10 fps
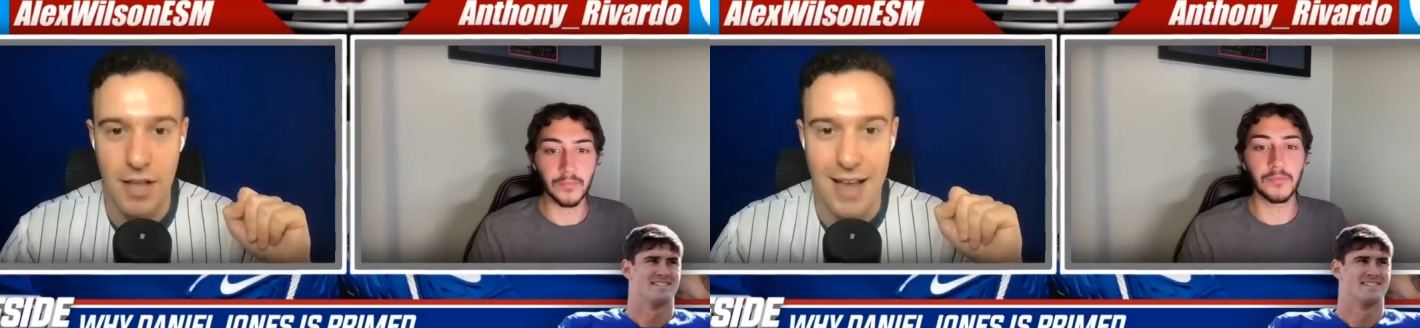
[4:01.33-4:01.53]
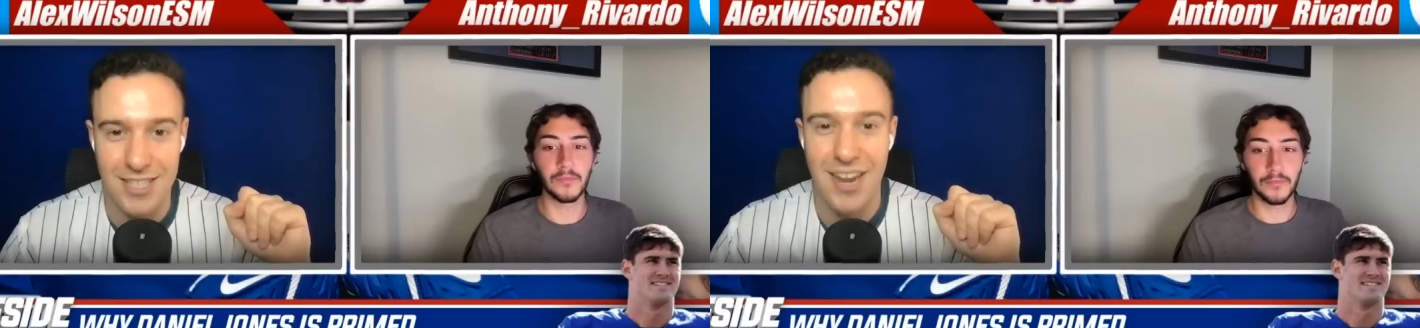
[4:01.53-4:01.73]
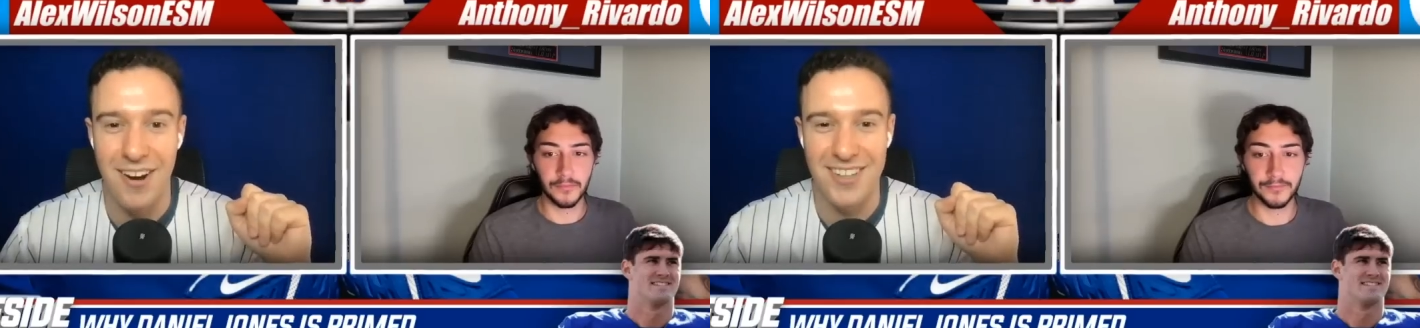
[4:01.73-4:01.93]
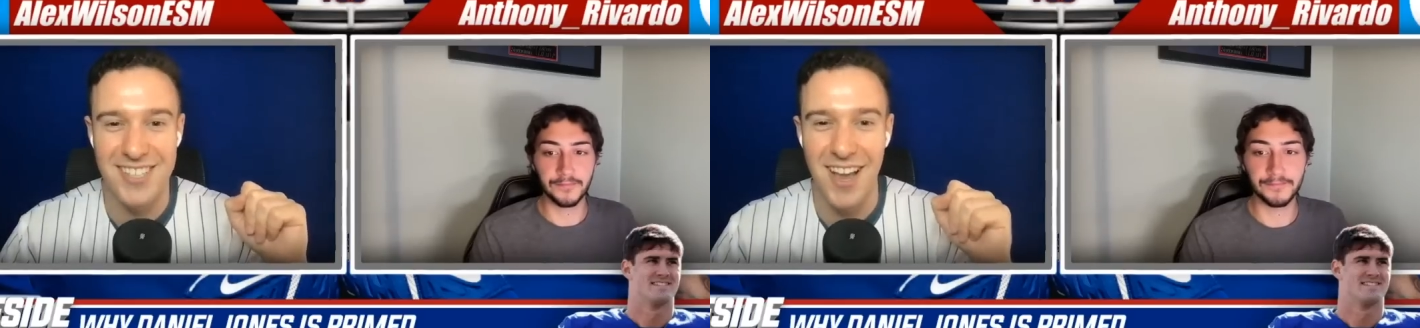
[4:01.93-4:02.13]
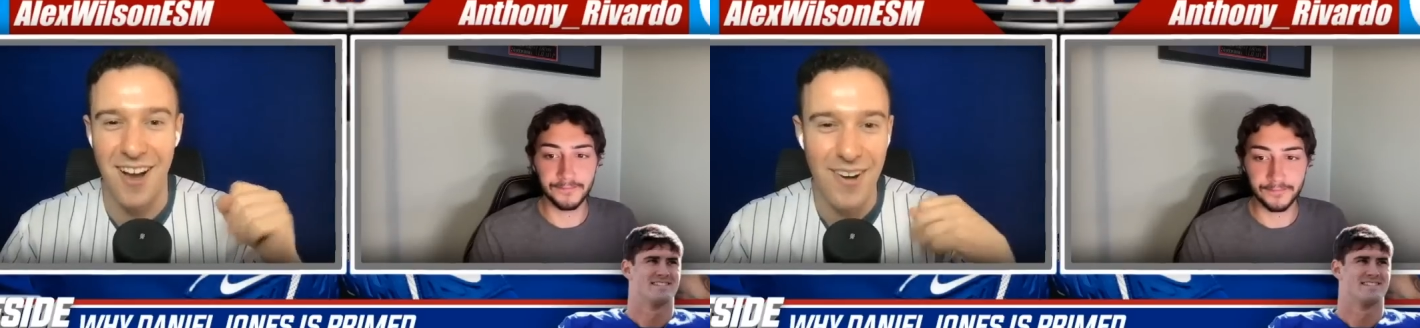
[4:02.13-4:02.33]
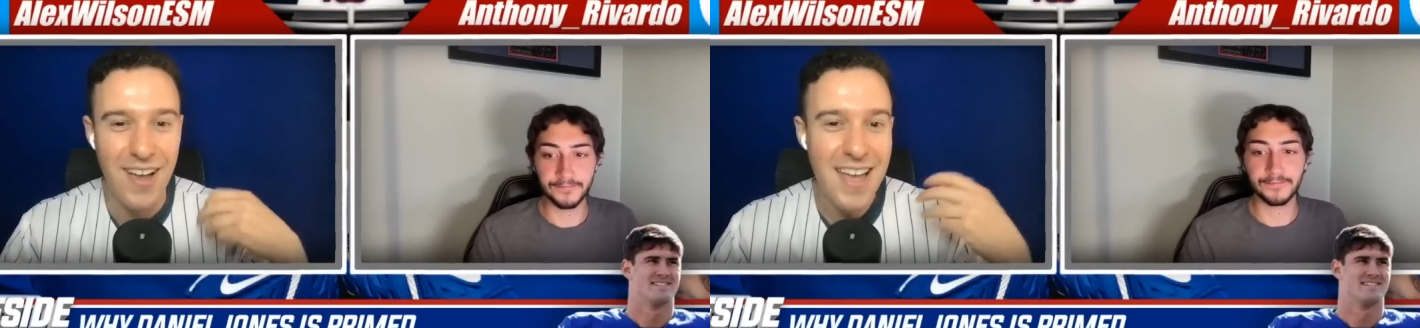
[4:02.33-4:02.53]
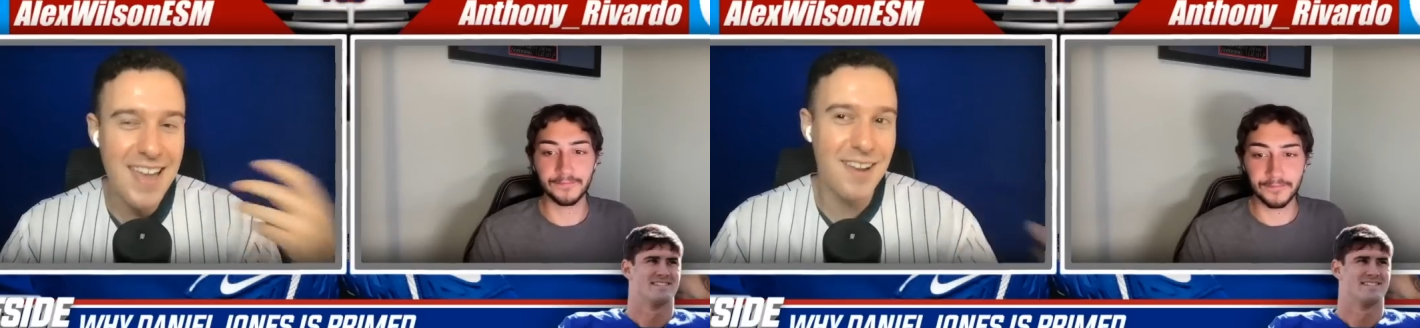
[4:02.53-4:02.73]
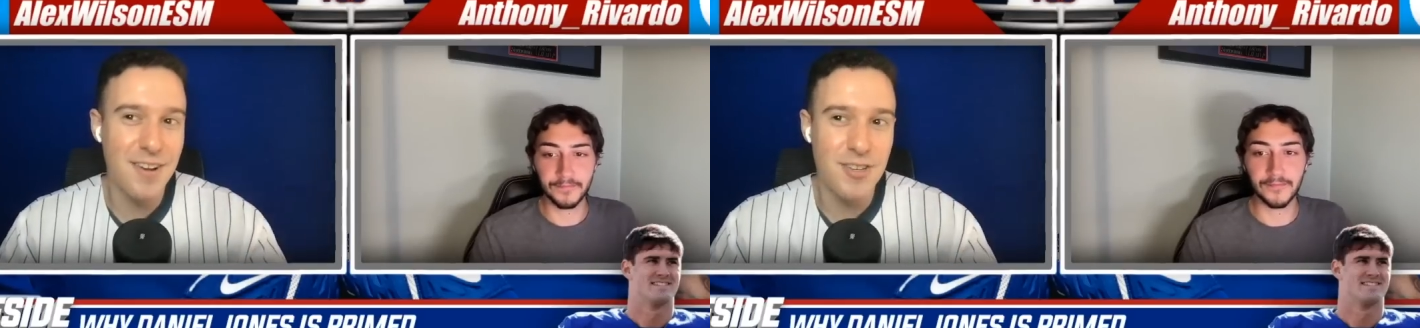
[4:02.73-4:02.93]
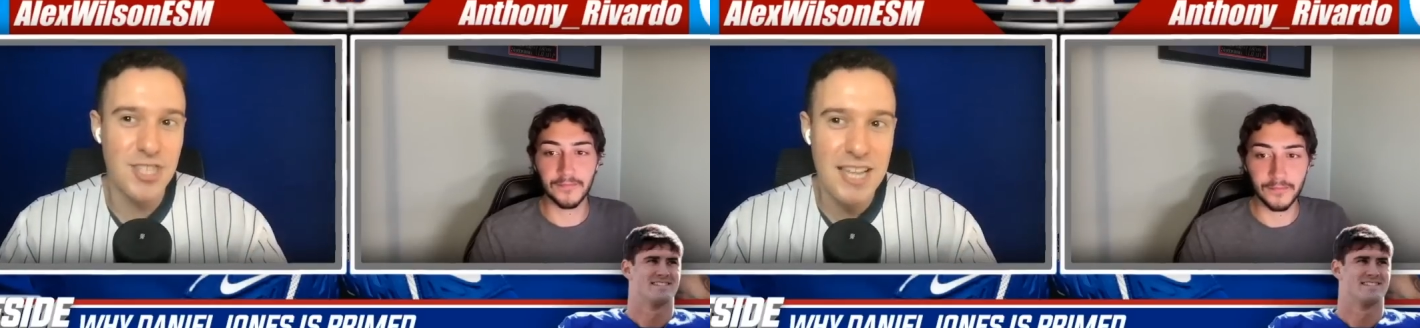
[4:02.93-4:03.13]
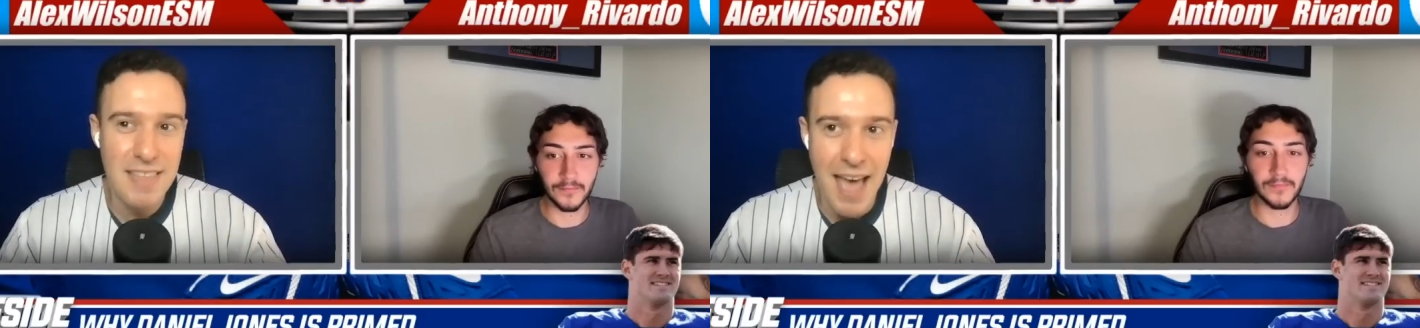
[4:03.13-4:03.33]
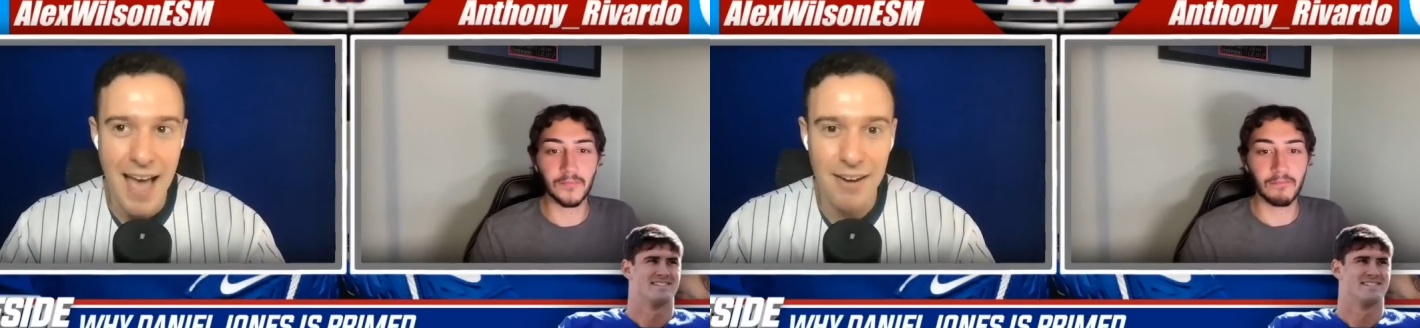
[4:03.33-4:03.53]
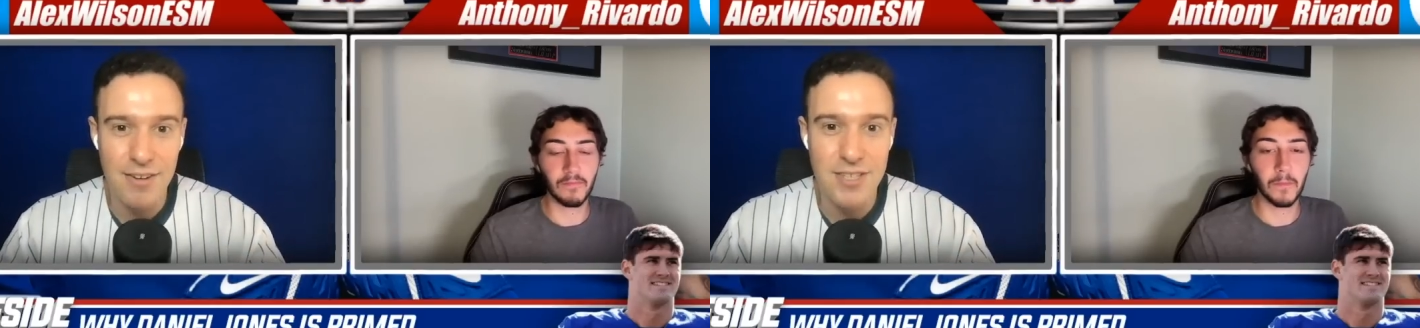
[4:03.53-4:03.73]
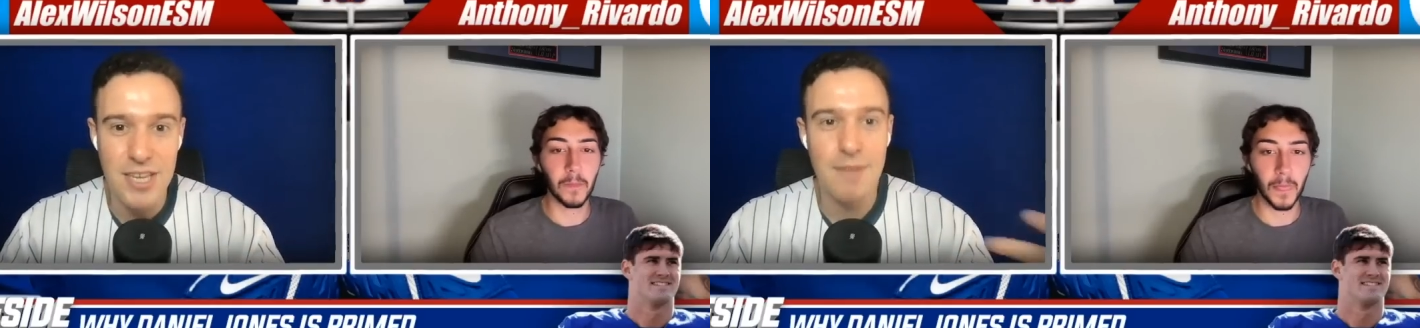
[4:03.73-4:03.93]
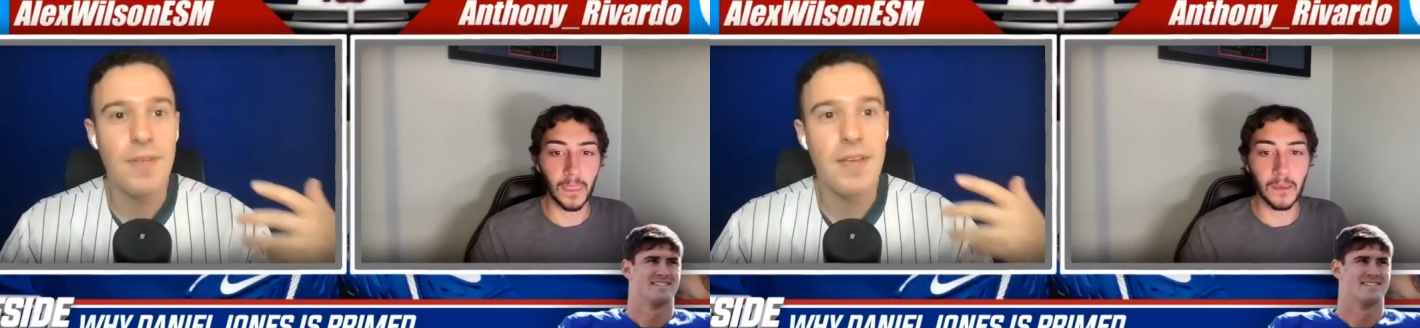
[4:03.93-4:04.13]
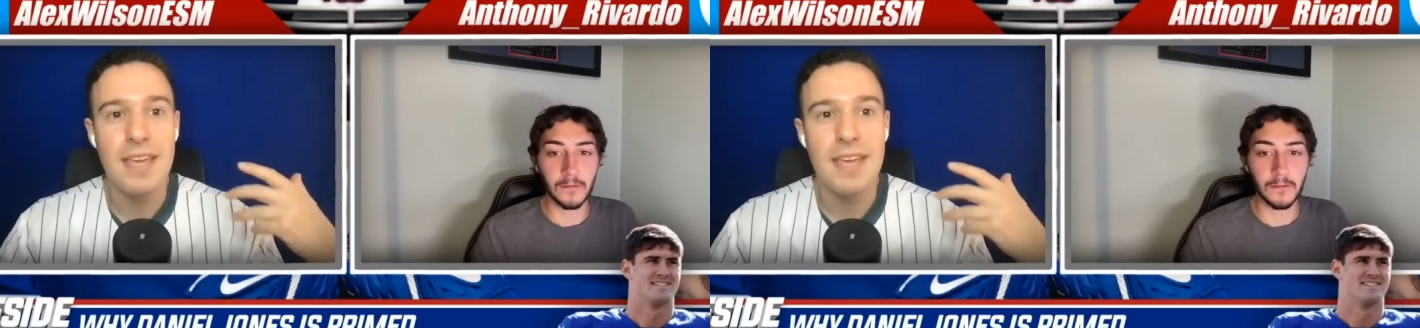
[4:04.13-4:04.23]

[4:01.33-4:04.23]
Speaker 1: last year. So, you know, you're seeing the accuracy.